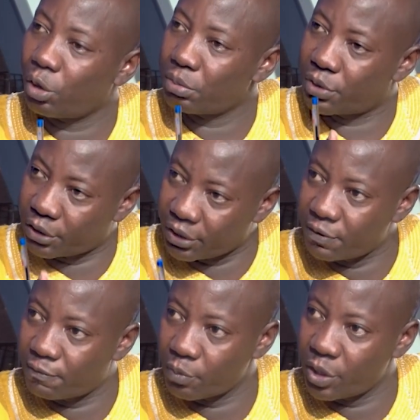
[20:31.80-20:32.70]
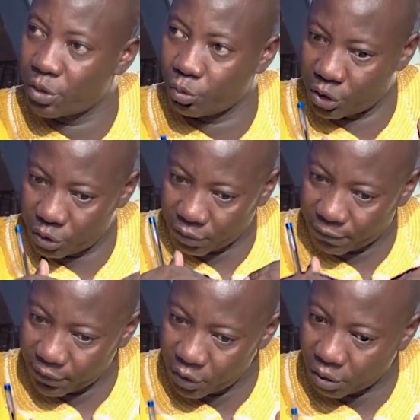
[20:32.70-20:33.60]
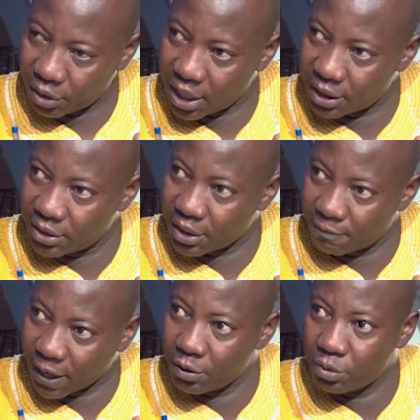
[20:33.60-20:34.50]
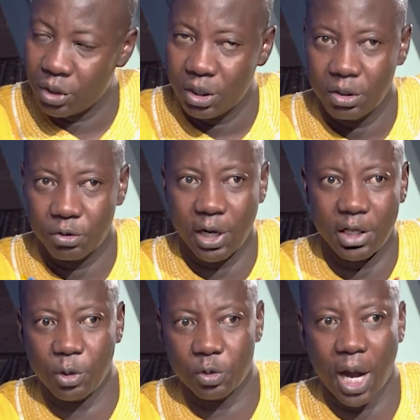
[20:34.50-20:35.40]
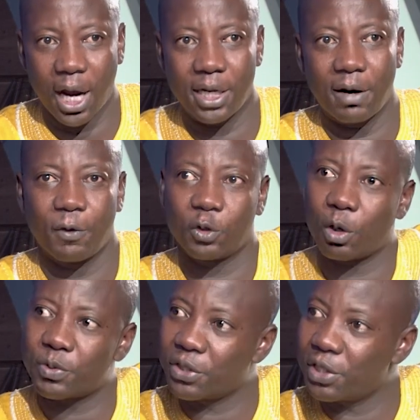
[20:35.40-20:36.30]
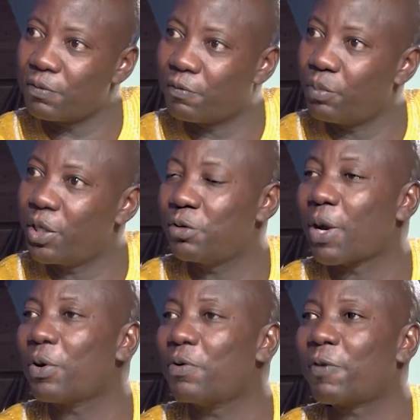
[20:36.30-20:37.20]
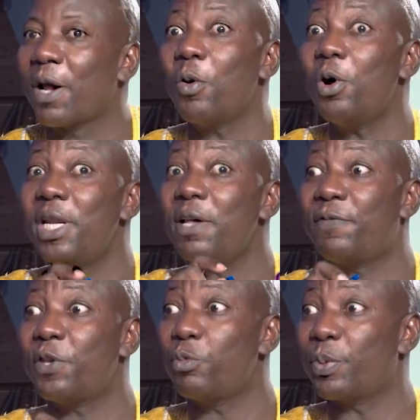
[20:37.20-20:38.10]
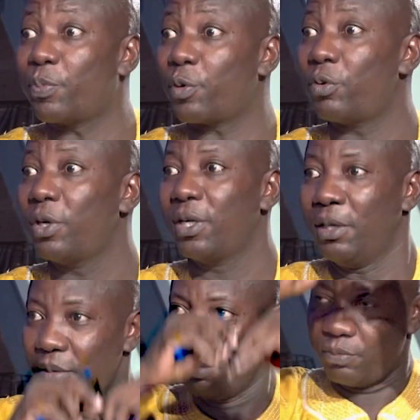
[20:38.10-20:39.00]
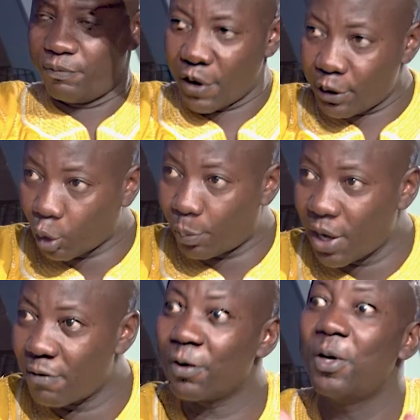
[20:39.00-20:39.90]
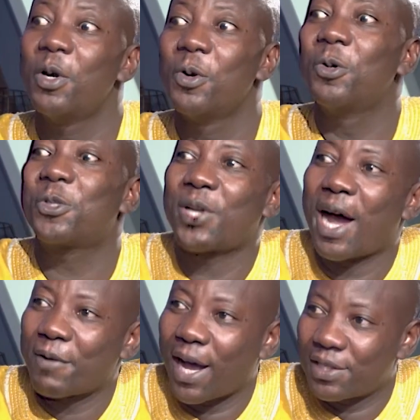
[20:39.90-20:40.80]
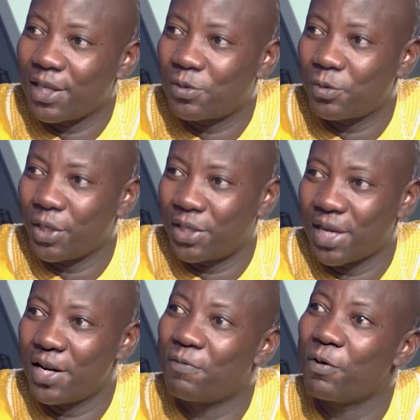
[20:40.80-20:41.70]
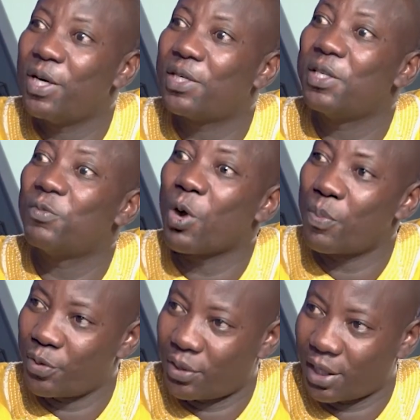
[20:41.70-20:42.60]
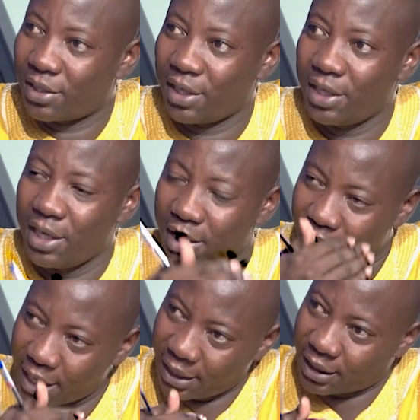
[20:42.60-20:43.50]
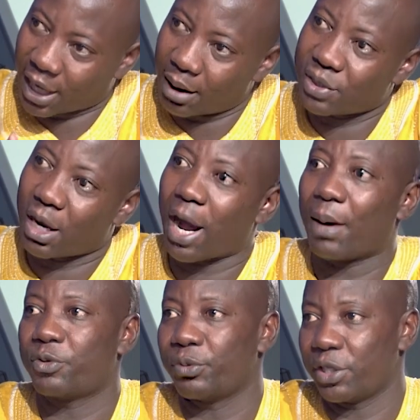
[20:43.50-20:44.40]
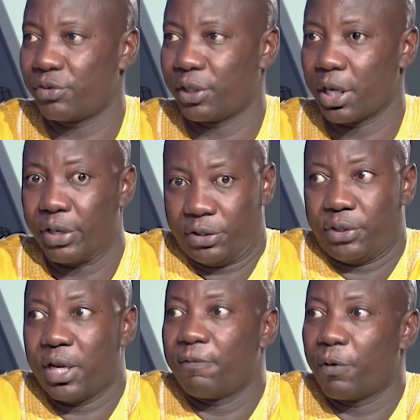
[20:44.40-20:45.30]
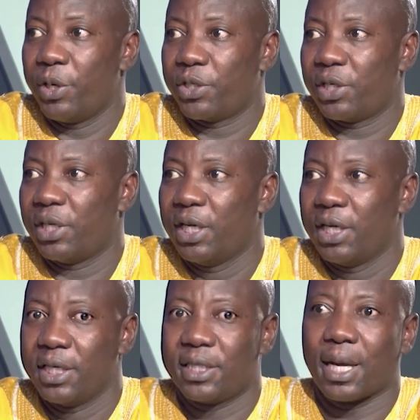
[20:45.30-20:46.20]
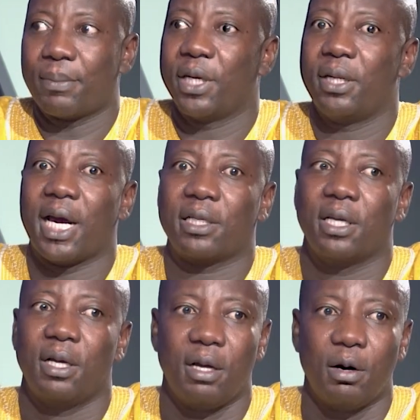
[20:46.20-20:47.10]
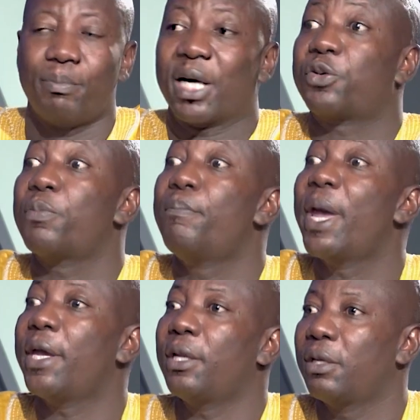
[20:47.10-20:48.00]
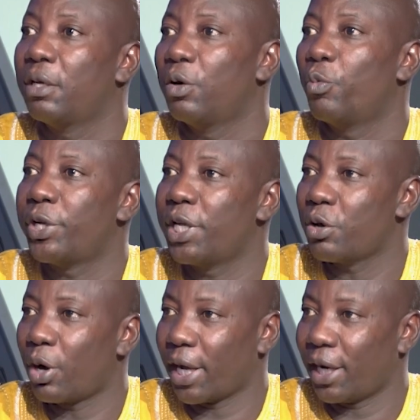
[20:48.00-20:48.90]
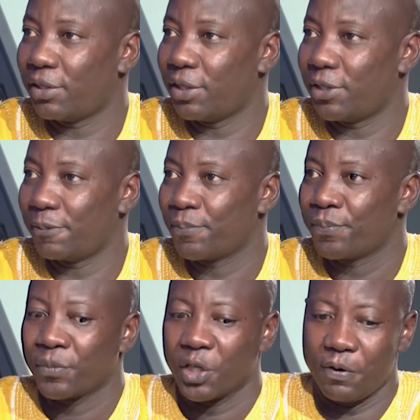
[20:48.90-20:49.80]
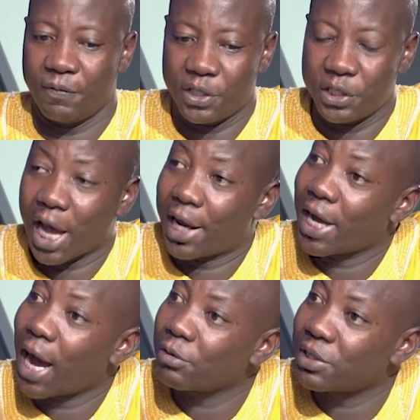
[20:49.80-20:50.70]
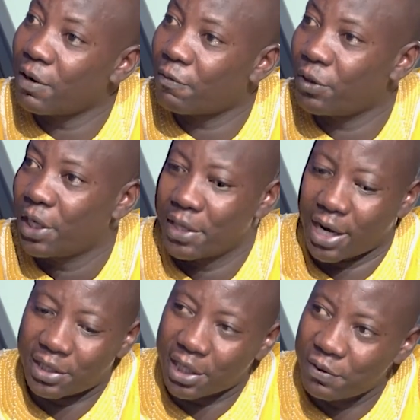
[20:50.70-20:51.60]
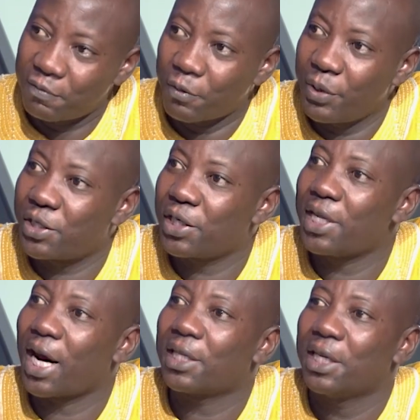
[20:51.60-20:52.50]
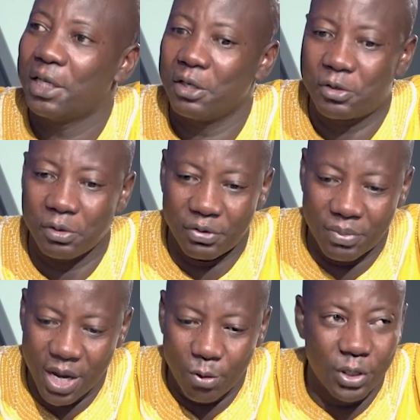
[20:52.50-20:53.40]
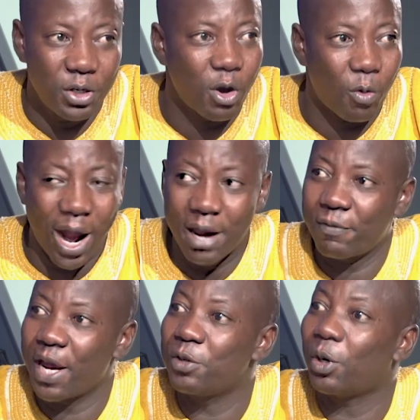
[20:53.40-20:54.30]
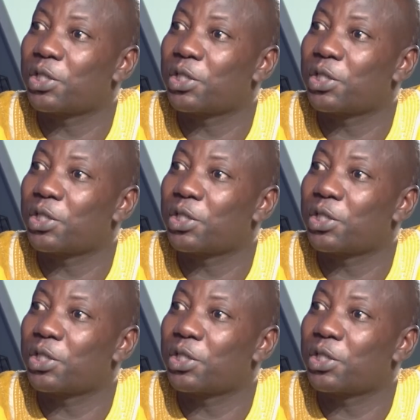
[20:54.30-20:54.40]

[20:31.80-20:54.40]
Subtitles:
secret information, which is of, less value. So let me also add that for top secret information, you are going to find only few people, very top level, who should have access to it, and information is well protected. Then it comes down up to restricted. Restricted information is something that must remain within the organization. If it is at the house level, there are certain information that it should remain within your wife and your